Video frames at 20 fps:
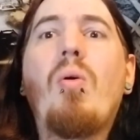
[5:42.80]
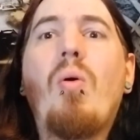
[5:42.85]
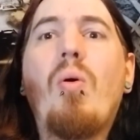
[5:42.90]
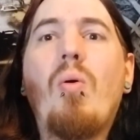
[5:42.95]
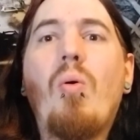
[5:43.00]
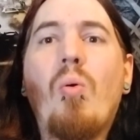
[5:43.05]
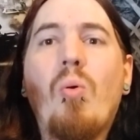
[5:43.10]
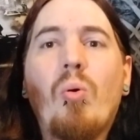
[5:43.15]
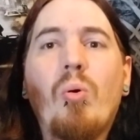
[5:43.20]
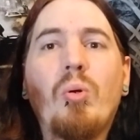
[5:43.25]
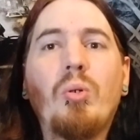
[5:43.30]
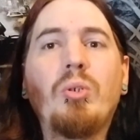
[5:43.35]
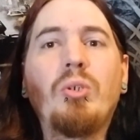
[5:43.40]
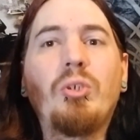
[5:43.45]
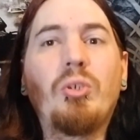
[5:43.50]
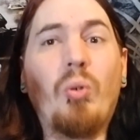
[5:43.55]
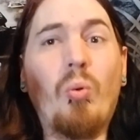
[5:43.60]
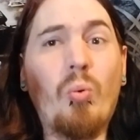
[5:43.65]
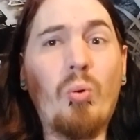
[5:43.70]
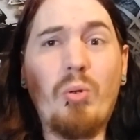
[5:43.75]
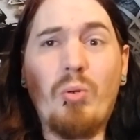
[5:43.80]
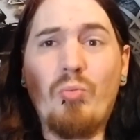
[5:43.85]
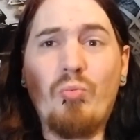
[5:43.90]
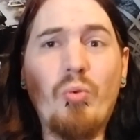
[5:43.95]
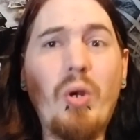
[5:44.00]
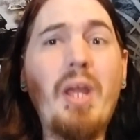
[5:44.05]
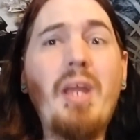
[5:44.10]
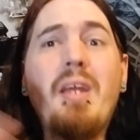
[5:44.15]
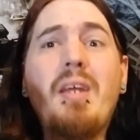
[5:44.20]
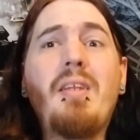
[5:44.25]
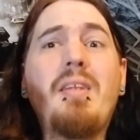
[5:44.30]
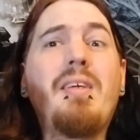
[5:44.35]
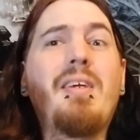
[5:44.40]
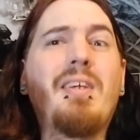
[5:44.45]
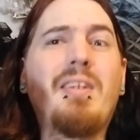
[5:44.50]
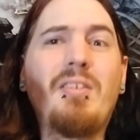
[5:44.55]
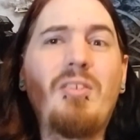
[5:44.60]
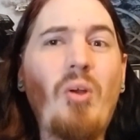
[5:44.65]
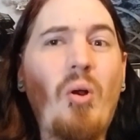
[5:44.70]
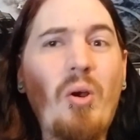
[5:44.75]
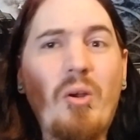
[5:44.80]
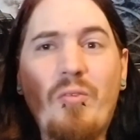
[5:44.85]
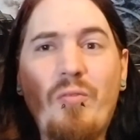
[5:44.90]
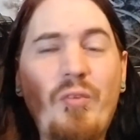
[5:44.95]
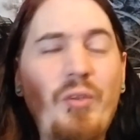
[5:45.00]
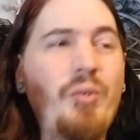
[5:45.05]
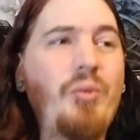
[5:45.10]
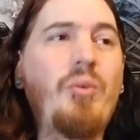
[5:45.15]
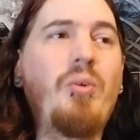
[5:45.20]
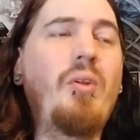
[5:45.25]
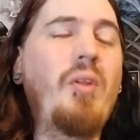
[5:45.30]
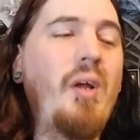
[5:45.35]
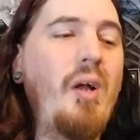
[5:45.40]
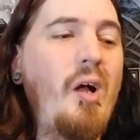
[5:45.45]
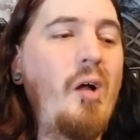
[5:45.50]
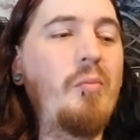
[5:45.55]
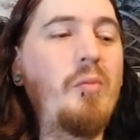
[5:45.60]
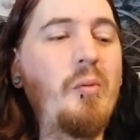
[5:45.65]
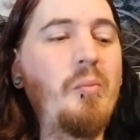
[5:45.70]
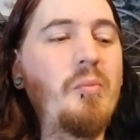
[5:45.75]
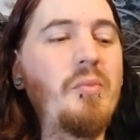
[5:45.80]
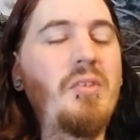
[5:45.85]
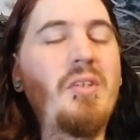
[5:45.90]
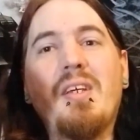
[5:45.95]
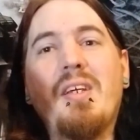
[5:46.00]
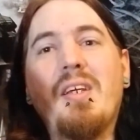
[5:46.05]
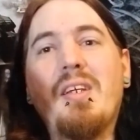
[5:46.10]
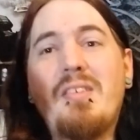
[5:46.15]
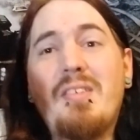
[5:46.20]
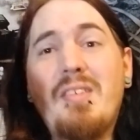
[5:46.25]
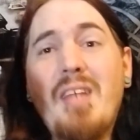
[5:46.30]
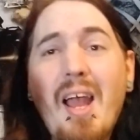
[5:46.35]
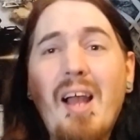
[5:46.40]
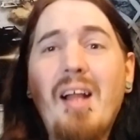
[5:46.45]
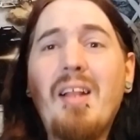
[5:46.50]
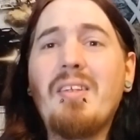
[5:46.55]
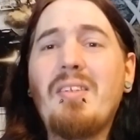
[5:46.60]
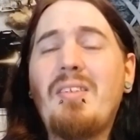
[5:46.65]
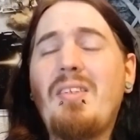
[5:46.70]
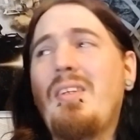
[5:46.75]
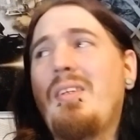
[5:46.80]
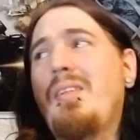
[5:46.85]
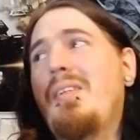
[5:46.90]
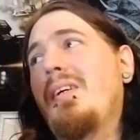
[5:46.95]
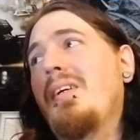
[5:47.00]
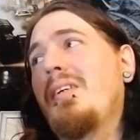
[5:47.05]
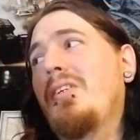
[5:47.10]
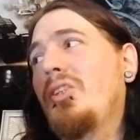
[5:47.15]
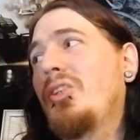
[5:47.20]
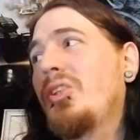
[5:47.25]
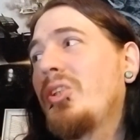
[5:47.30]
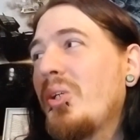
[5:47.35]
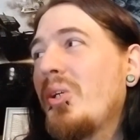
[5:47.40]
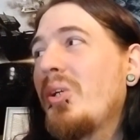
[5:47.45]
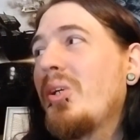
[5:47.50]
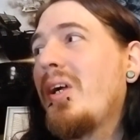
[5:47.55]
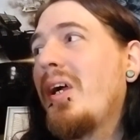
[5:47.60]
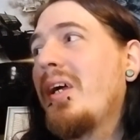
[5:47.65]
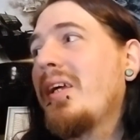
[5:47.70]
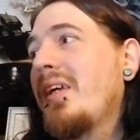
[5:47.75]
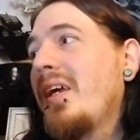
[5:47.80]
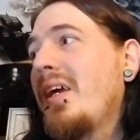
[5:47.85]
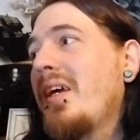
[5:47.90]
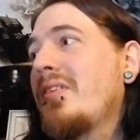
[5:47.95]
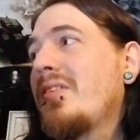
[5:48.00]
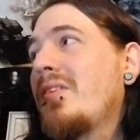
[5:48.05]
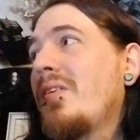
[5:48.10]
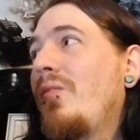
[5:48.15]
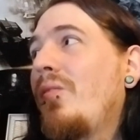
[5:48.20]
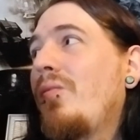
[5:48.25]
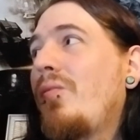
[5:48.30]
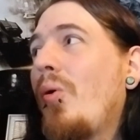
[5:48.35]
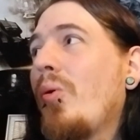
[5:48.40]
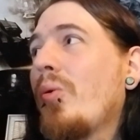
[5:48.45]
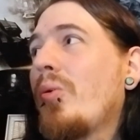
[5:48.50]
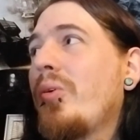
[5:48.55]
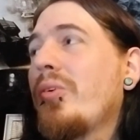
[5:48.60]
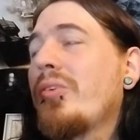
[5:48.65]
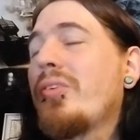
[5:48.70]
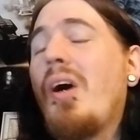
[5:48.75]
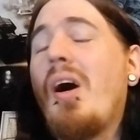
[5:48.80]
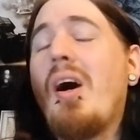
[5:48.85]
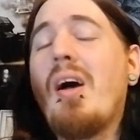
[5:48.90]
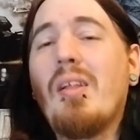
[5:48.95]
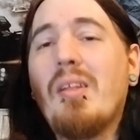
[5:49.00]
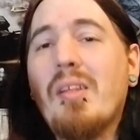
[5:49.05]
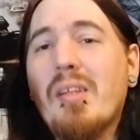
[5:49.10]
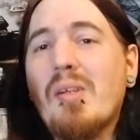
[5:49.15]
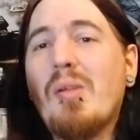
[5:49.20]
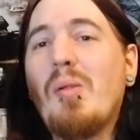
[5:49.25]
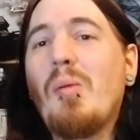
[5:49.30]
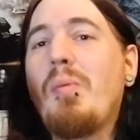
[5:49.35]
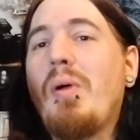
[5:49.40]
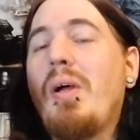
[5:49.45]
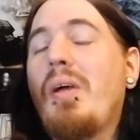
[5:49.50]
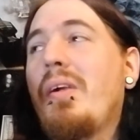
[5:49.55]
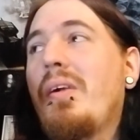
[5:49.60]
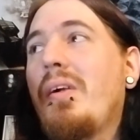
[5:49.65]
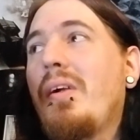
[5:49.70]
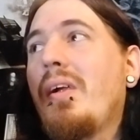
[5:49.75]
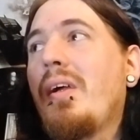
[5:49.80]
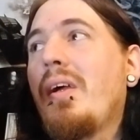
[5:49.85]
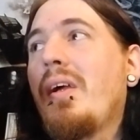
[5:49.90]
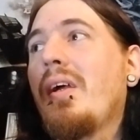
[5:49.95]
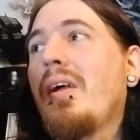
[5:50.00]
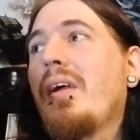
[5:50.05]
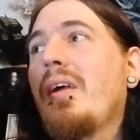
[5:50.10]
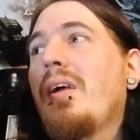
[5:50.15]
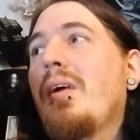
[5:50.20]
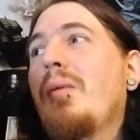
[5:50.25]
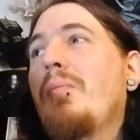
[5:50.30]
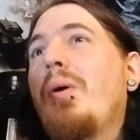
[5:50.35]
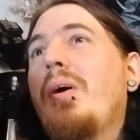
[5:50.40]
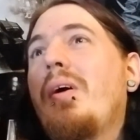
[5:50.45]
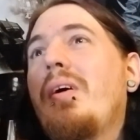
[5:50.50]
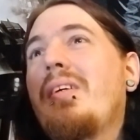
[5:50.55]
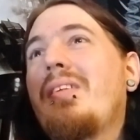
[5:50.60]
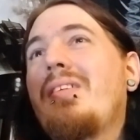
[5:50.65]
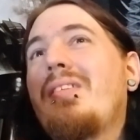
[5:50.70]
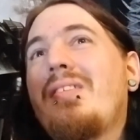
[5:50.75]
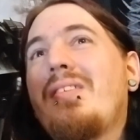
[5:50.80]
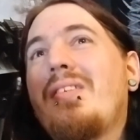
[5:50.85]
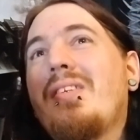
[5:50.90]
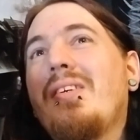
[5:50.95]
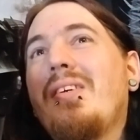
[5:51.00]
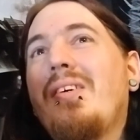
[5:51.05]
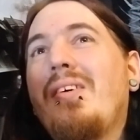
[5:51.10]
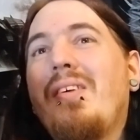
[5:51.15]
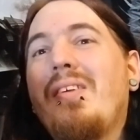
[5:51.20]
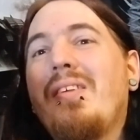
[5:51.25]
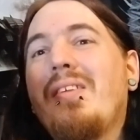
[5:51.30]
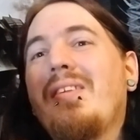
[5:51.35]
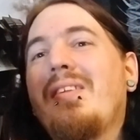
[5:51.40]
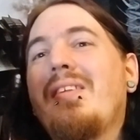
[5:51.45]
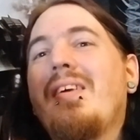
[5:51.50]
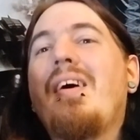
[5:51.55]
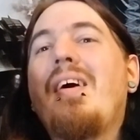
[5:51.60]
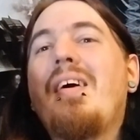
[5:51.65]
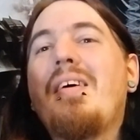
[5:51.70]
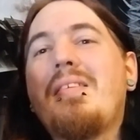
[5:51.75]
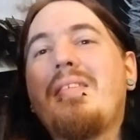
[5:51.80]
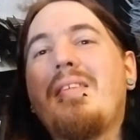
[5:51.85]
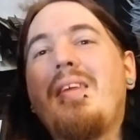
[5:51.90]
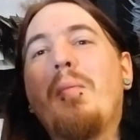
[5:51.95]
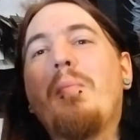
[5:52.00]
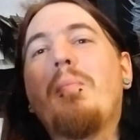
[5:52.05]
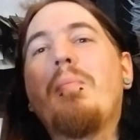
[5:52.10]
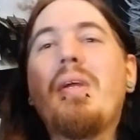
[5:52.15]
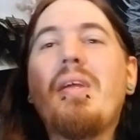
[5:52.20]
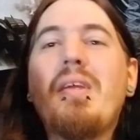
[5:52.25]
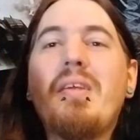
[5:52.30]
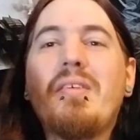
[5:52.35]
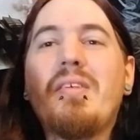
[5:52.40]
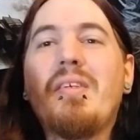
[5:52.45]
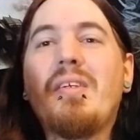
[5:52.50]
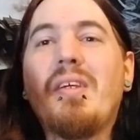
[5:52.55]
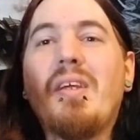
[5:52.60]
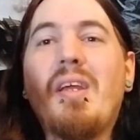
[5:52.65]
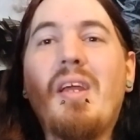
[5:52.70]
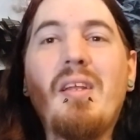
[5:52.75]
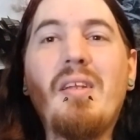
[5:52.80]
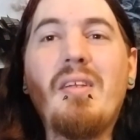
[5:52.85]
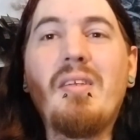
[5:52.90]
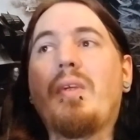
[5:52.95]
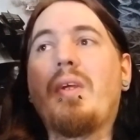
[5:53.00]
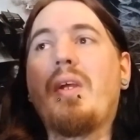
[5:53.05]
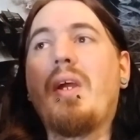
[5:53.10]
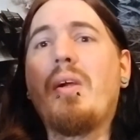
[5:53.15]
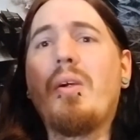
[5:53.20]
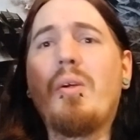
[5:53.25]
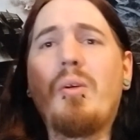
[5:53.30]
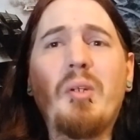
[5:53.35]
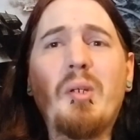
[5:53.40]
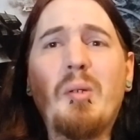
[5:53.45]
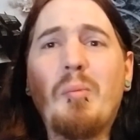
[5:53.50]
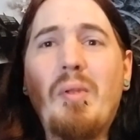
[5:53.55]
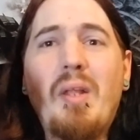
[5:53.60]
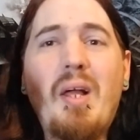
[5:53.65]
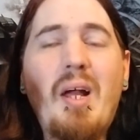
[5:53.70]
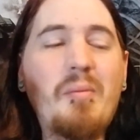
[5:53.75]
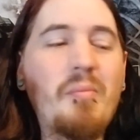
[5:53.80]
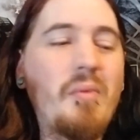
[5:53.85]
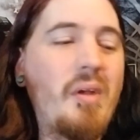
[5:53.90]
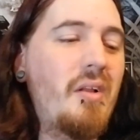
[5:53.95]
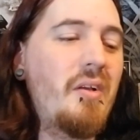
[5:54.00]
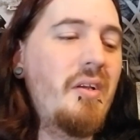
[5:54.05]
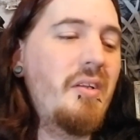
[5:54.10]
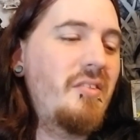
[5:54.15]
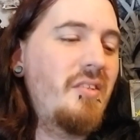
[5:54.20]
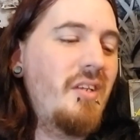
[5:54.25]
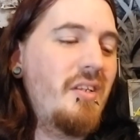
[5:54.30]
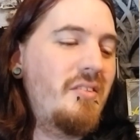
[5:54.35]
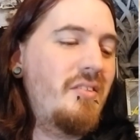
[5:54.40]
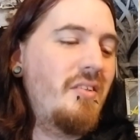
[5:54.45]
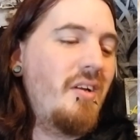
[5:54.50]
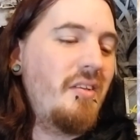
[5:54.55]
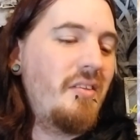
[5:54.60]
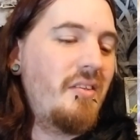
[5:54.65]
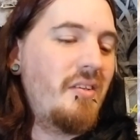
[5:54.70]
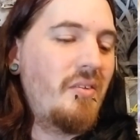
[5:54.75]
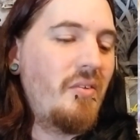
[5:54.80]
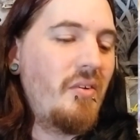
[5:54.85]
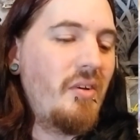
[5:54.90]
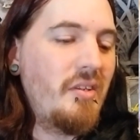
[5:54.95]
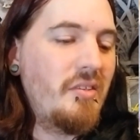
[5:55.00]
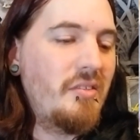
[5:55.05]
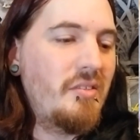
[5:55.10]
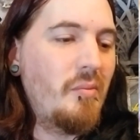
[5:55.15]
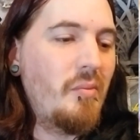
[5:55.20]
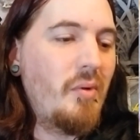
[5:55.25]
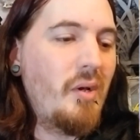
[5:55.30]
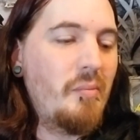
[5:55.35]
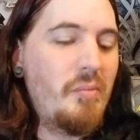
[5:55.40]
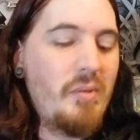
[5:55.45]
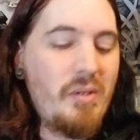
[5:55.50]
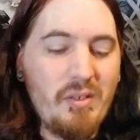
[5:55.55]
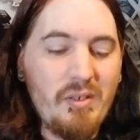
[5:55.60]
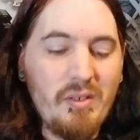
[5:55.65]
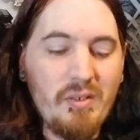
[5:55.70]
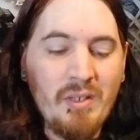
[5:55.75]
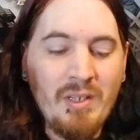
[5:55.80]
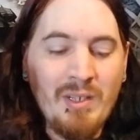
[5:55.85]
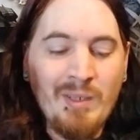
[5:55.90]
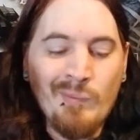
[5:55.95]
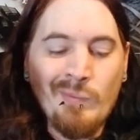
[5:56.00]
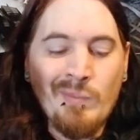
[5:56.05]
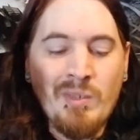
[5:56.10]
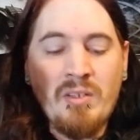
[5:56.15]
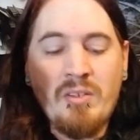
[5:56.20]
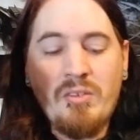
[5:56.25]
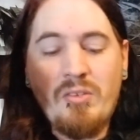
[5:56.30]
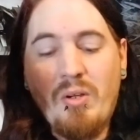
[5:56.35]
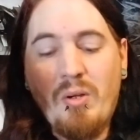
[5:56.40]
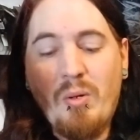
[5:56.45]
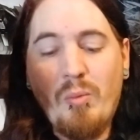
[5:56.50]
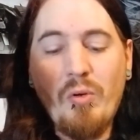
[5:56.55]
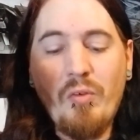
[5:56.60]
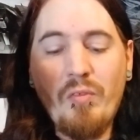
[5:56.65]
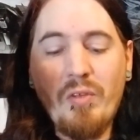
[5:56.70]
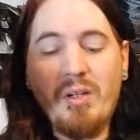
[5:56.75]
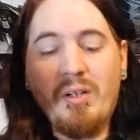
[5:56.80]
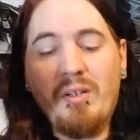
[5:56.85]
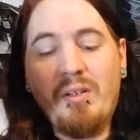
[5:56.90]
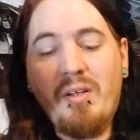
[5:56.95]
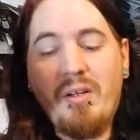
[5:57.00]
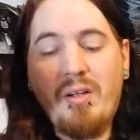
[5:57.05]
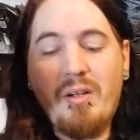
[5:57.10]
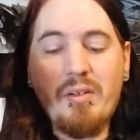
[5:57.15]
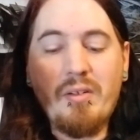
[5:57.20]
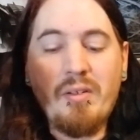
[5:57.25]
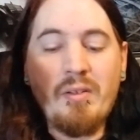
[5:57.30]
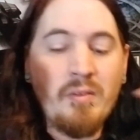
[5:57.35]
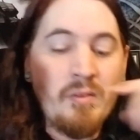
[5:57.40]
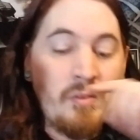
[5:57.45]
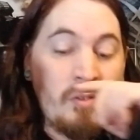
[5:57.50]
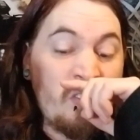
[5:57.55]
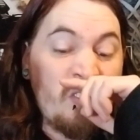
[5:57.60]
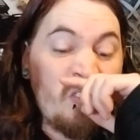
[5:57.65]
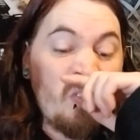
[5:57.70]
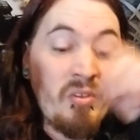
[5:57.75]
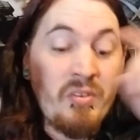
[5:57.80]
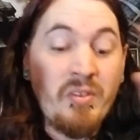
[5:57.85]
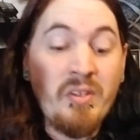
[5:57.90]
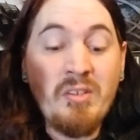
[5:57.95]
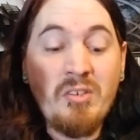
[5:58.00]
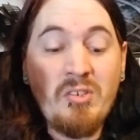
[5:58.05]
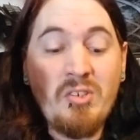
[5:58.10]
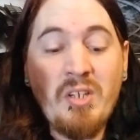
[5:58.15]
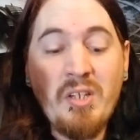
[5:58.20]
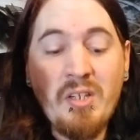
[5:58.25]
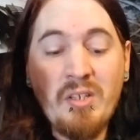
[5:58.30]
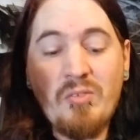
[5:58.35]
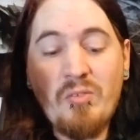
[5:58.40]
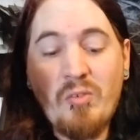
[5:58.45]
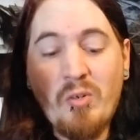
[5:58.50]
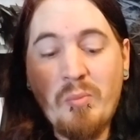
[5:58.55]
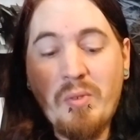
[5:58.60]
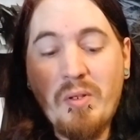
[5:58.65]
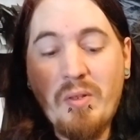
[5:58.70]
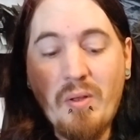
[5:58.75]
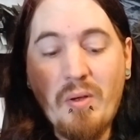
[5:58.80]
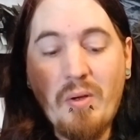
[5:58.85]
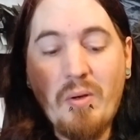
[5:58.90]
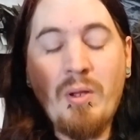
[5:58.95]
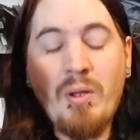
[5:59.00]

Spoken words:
Orange or Red Dark Funeral albums. It's talented, sure, I guess. The vocals got a little better, but it's still not amazing and heralding black metal. It's not the greatest, in my opinion. So moving along, this is where things change for me, though.